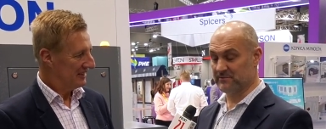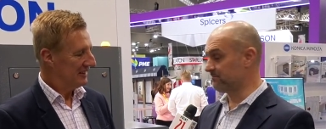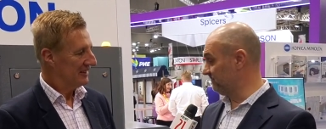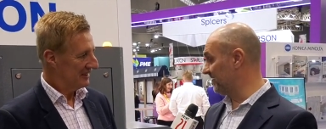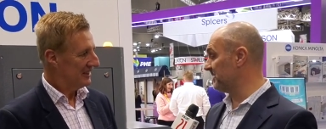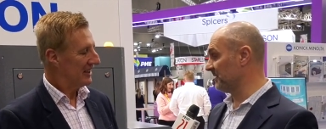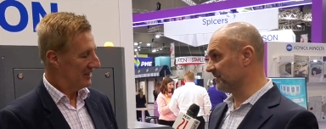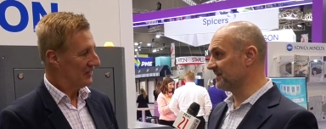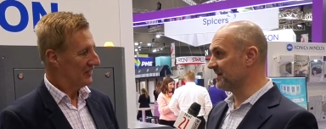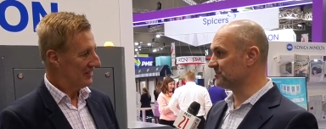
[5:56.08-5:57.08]
Speaker 1: and really
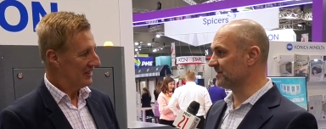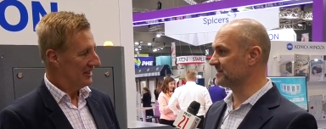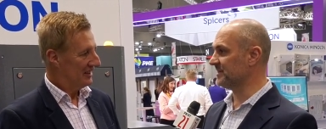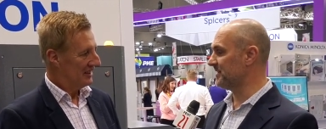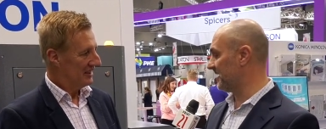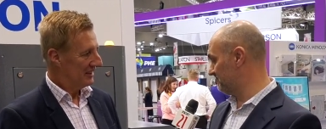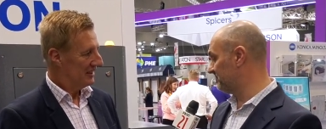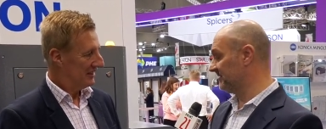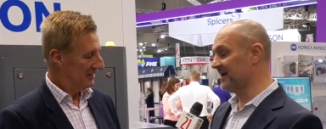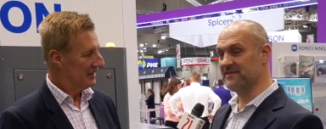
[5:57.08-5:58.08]
building the interest in, in,
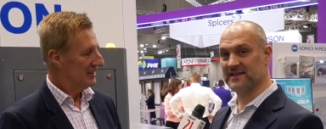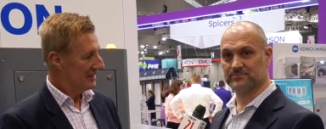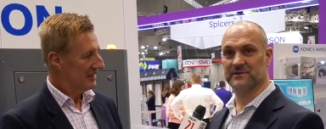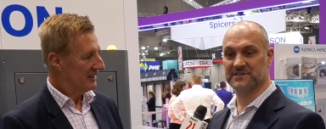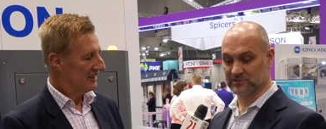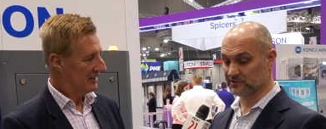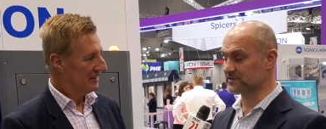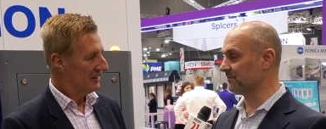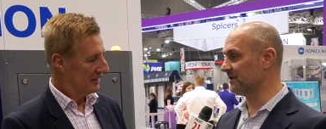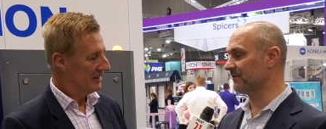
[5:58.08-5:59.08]
in this, which is
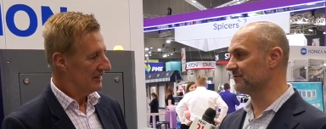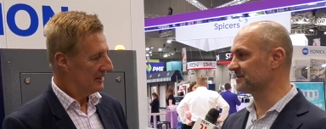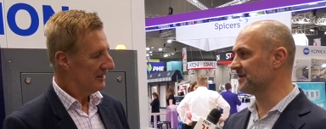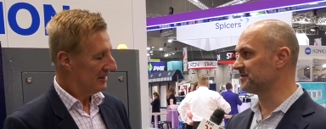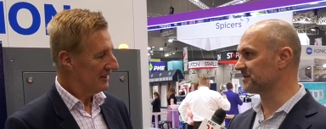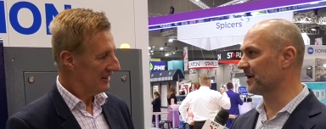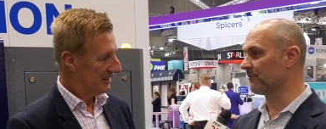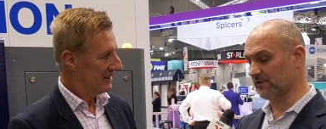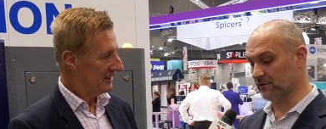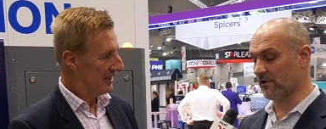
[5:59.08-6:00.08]
also you know seen as a,
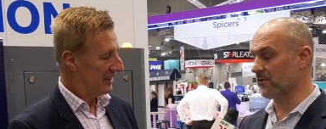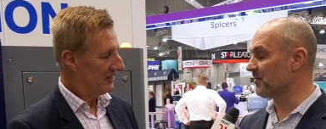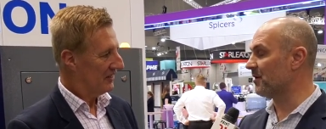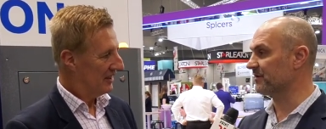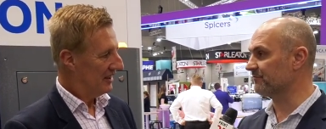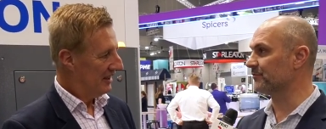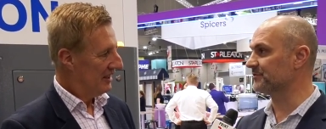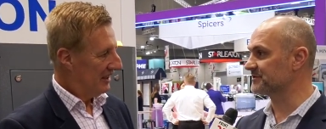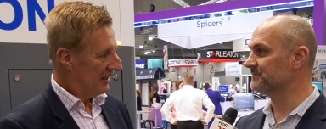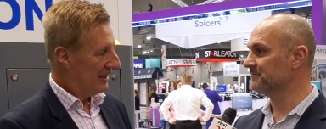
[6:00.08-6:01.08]
a real growing market
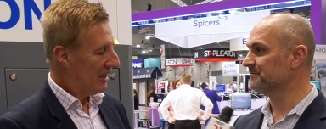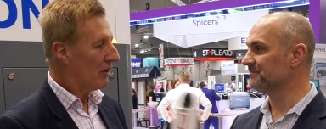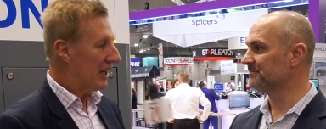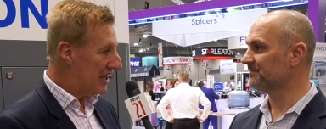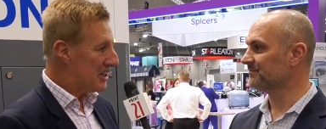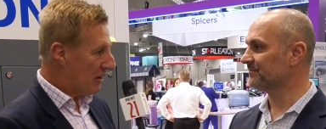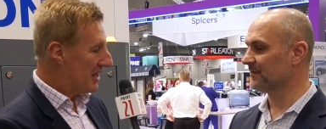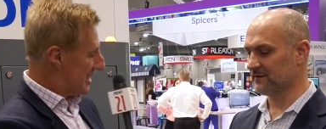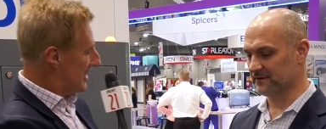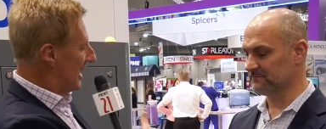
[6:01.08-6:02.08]
for us.
Speaker 2: Yeah, well, and it's
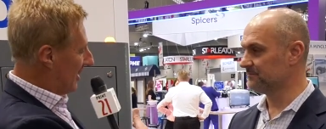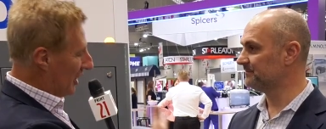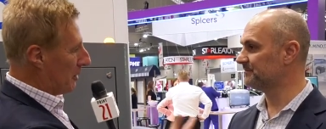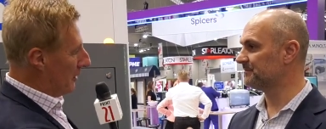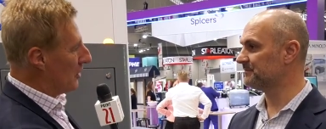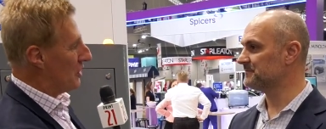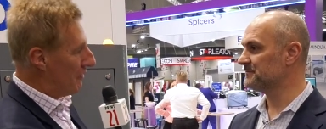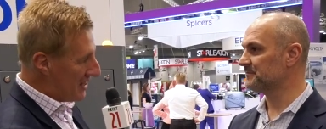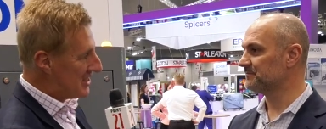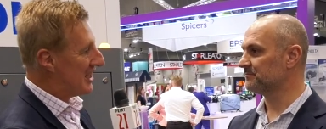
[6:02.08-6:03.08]
great to see We're also
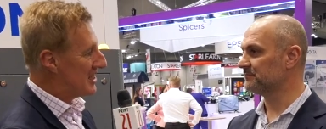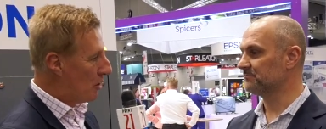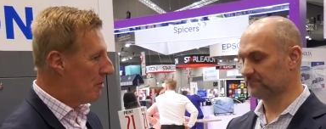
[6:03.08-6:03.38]
investing so